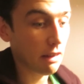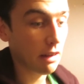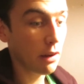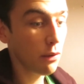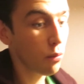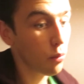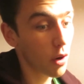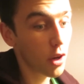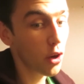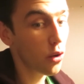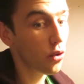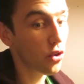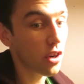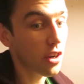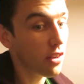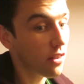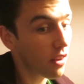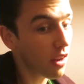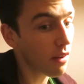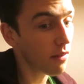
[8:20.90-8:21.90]
If we're
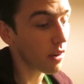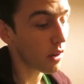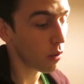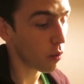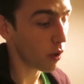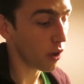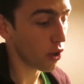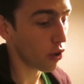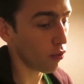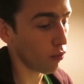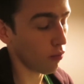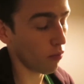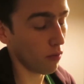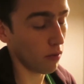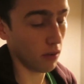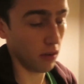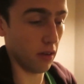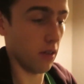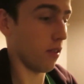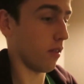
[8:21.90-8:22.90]
using a service which
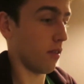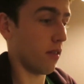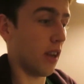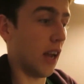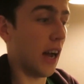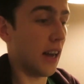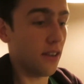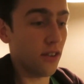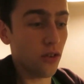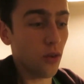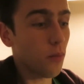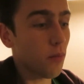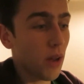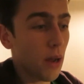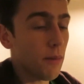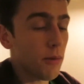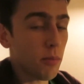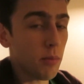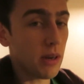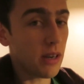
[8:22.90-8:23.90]
can
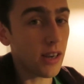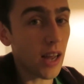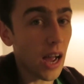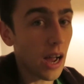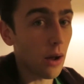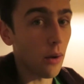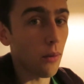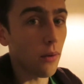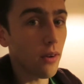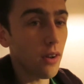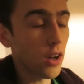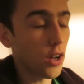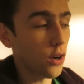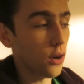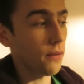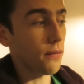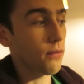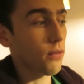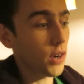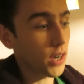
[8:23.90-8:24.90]
sometimes be down,
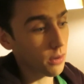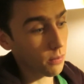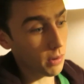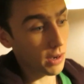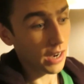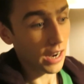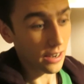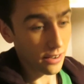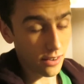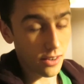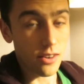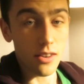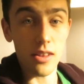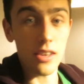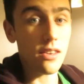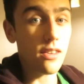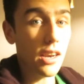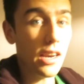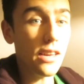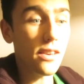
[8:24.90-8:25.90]
enough for it to be added to
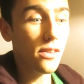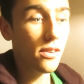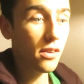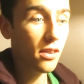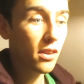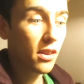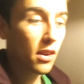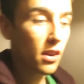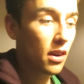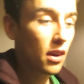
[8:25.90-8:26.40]
this list,